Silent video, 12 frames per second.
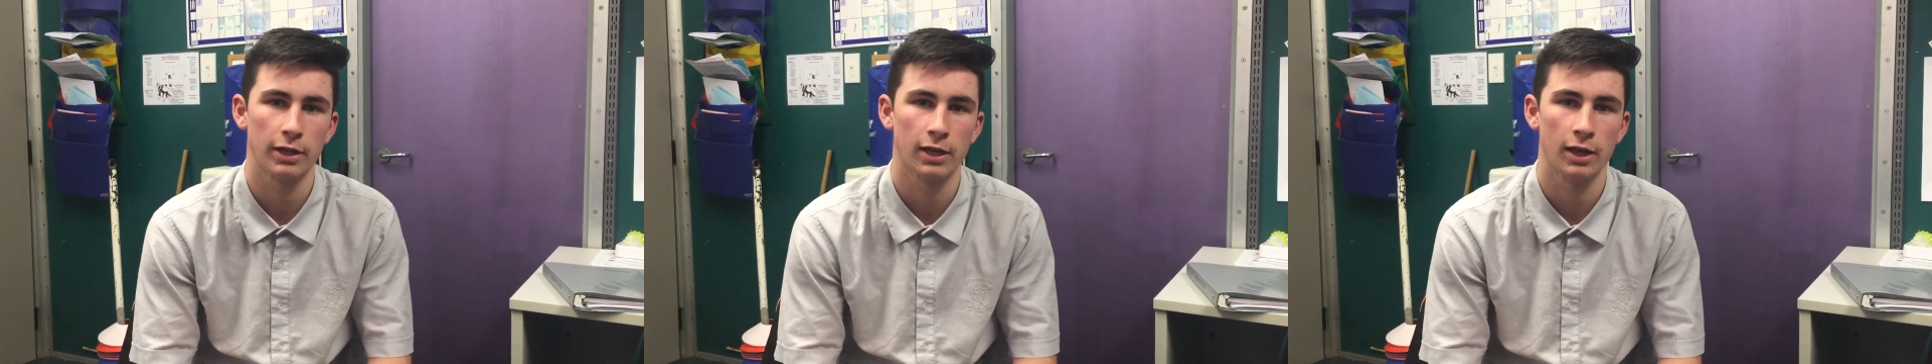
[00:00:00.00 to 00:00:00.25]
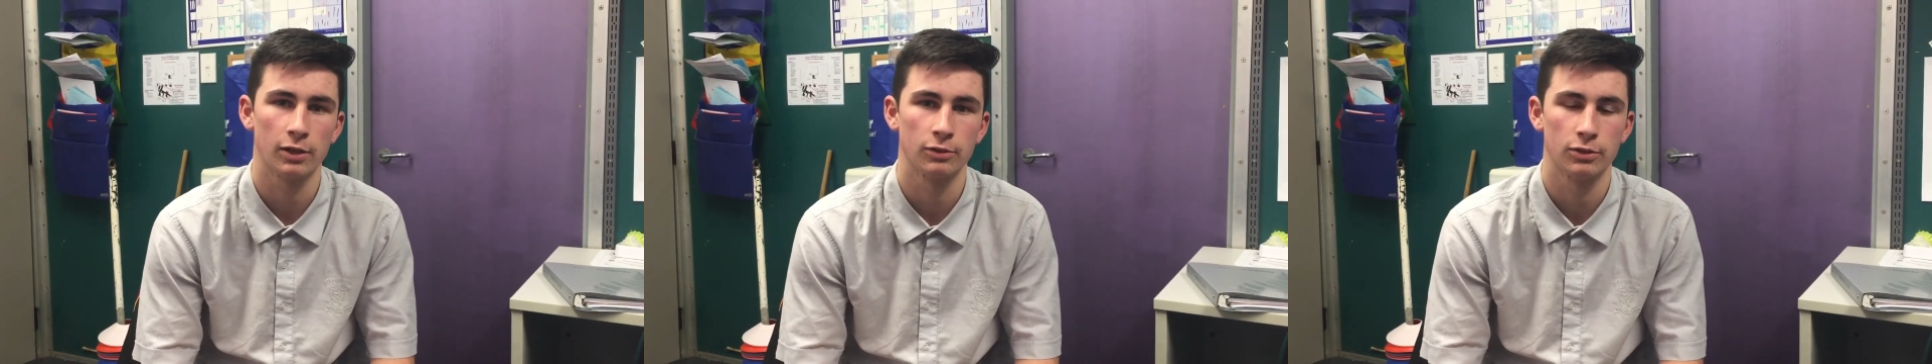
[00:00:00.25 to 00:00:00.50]
that
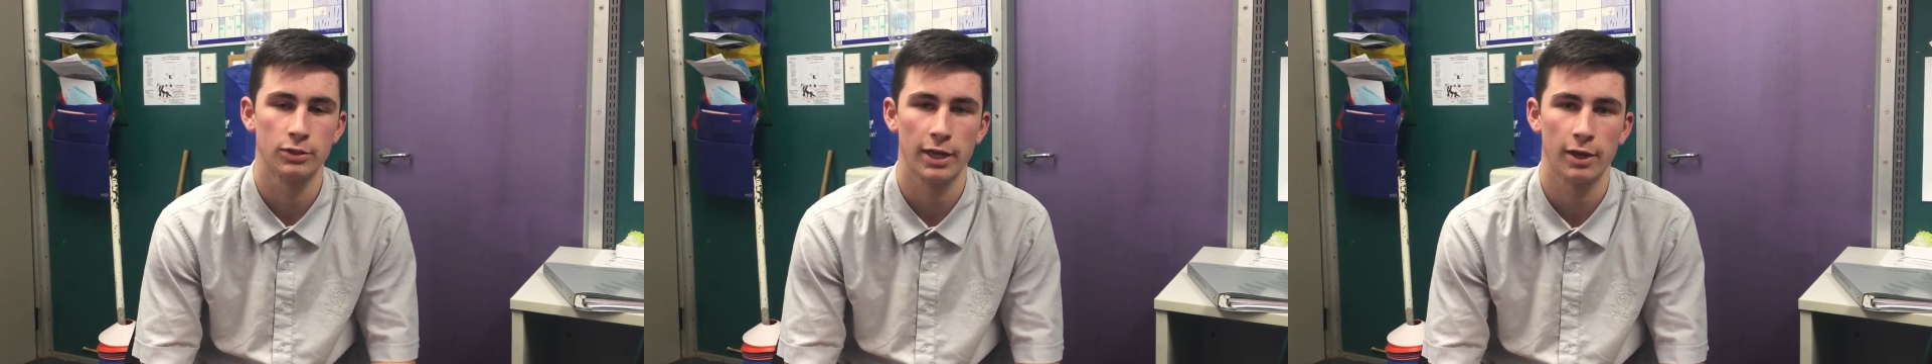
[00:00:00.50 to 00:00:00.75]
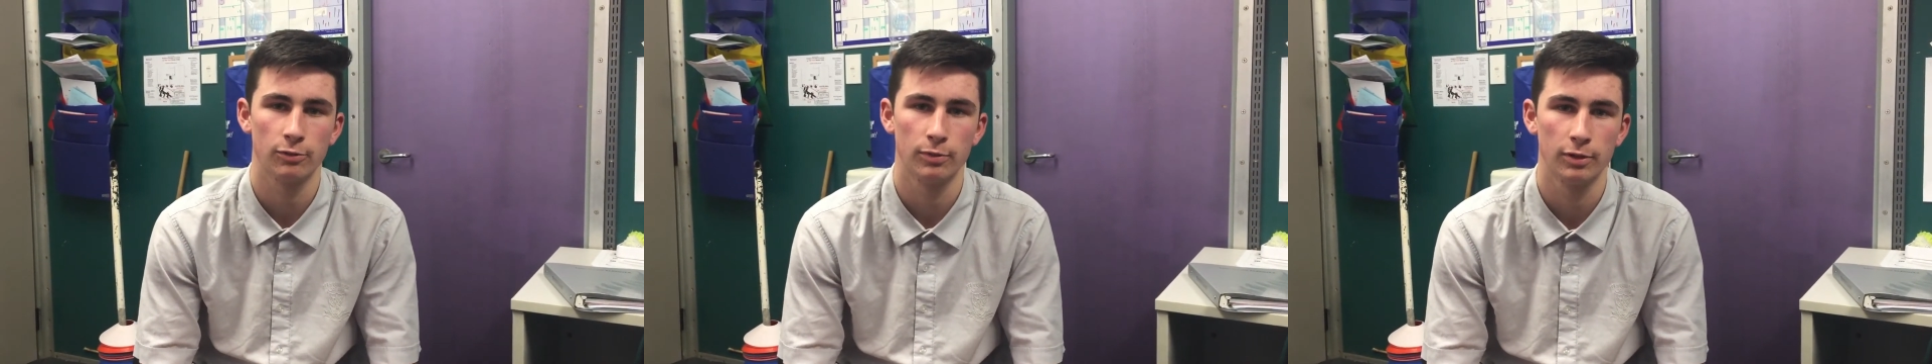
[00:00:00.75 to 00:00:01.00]
class because it
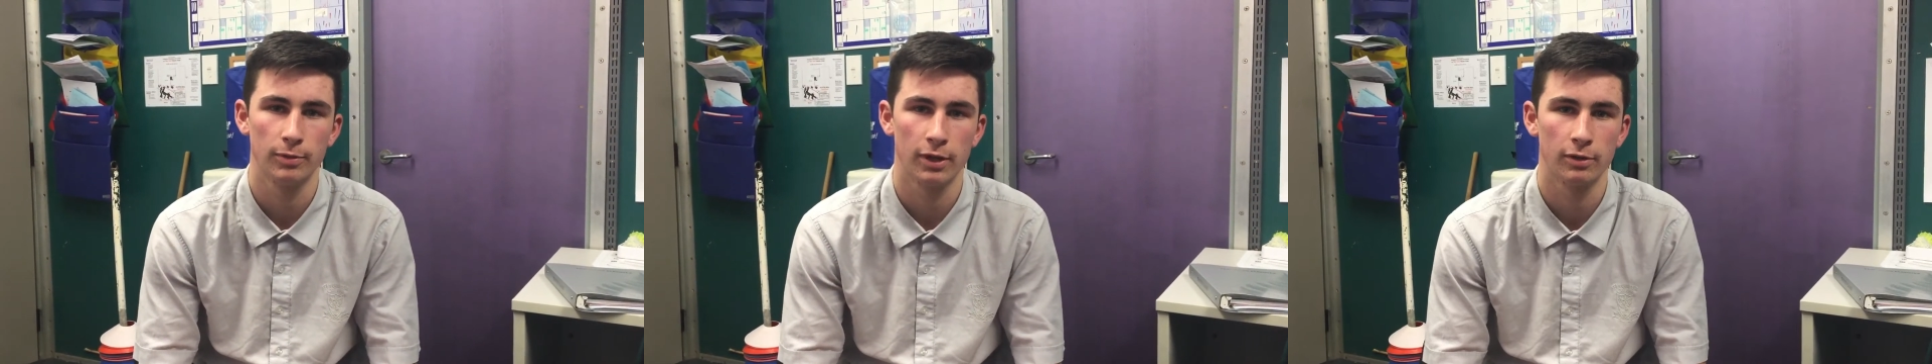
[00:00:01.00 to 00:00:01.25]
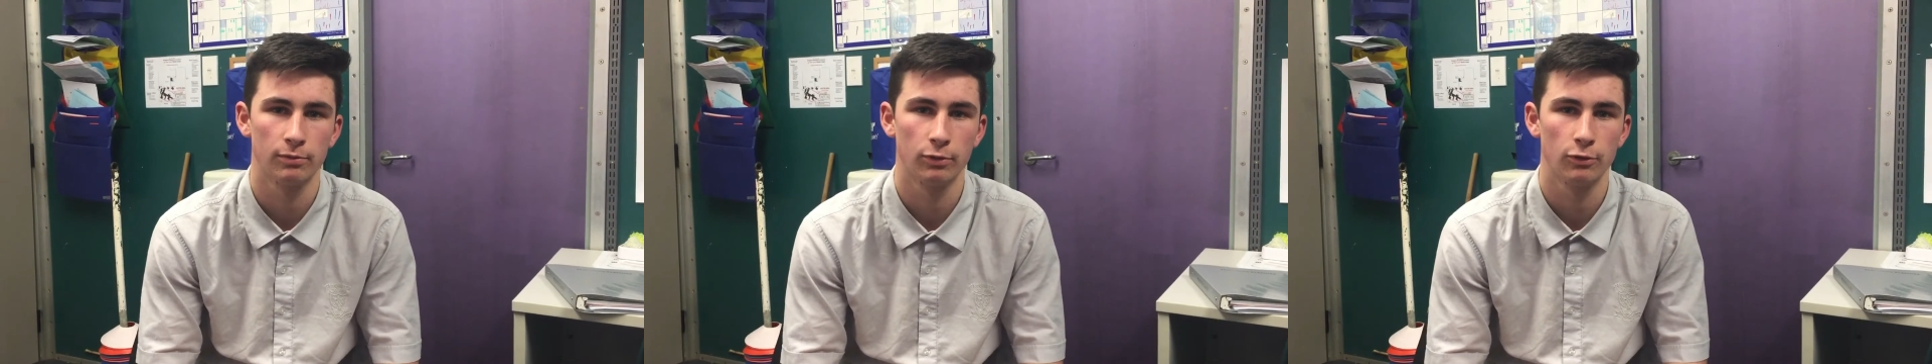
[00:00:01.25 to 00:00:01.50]
helps me to be
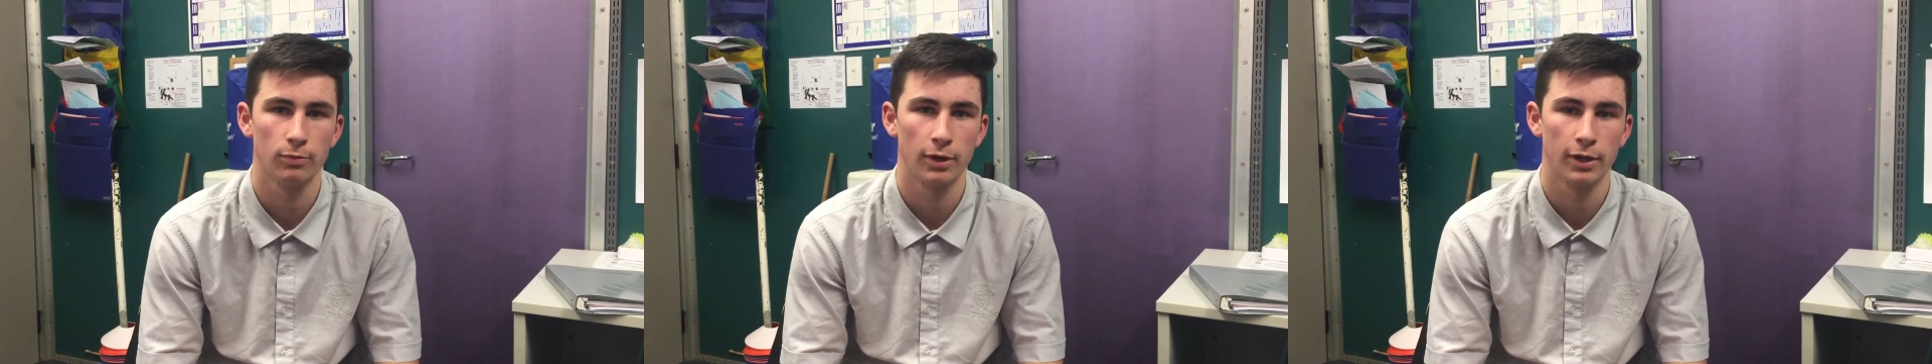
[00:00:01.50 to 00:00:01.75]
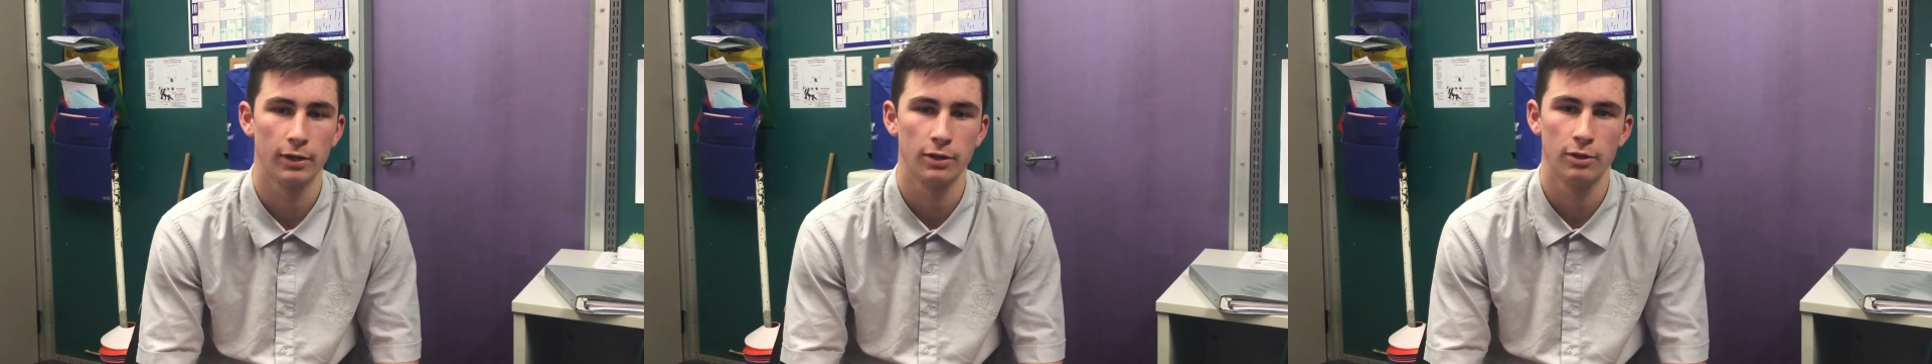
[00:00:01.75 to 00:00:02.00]
able to improve
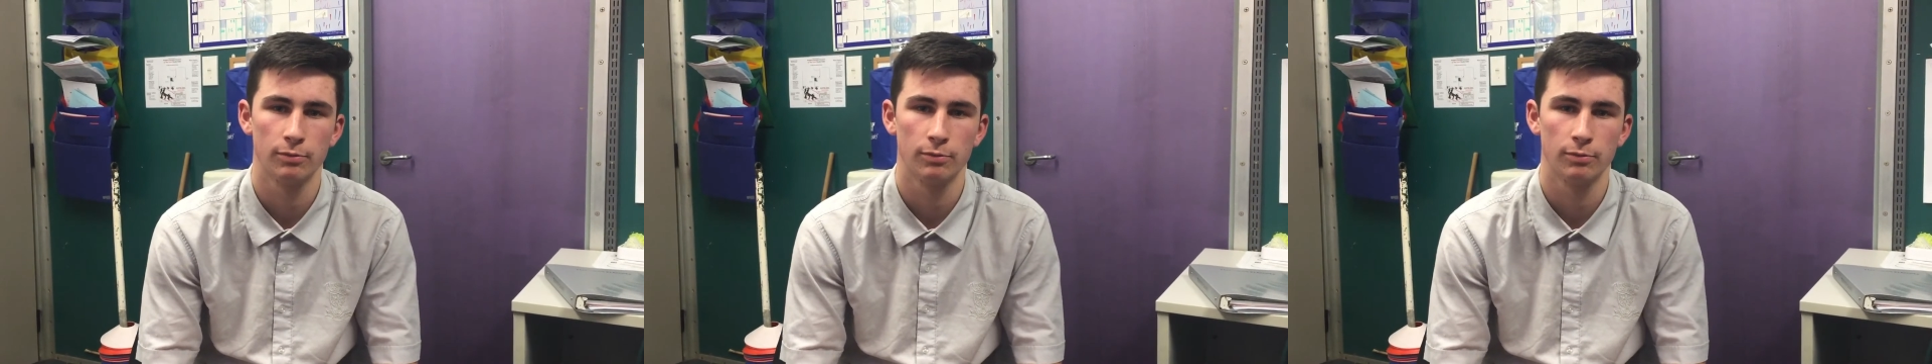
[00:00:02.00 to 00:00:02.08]
my